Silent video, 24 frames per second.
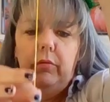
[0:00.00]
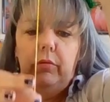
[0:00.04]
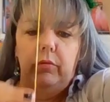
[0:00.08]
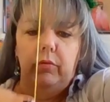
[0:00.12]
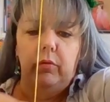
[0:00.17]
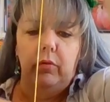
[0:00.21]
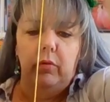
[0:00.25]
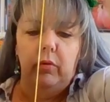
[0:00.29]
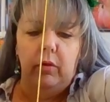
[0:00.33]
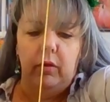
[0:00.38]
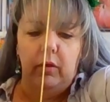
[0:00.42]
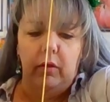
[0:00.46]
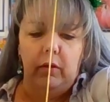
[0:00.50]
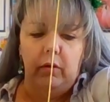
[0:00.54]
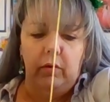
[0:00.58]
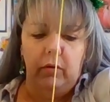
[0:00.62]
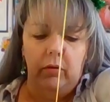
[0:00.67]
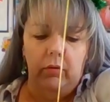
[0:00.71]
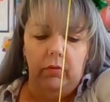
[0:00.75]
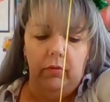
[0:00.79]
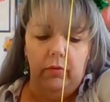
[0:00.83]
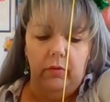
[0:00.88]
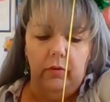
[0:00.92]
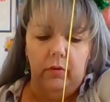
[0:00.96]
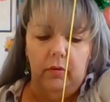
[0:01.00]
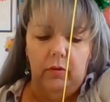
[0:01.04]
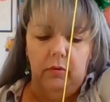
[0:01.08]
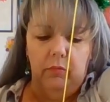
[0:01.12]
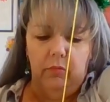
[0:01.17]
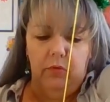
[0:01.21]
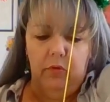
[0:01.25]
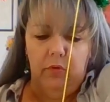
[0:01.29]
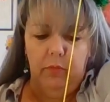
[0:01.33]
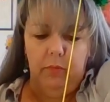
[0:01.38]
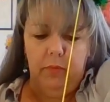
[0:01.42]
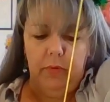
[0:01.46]
so I know that
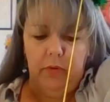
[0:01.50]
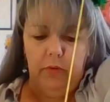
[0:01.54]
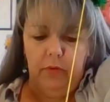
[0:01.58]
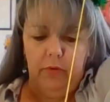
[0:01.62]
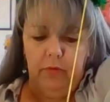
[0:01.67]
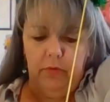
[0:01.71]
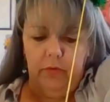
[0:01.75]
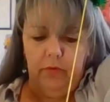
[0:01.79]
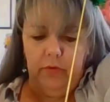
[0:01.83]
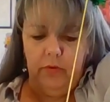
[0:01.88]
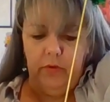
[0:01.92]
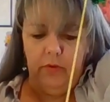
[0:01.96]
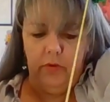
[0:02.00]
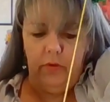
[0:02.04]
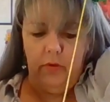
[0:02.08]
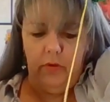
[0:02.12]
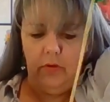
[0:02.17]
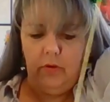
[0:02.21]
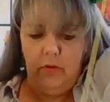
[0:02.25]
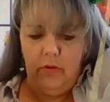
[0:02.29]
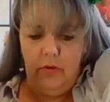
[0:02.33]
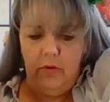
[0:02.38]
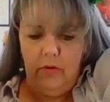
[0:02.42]
I'm supposed to,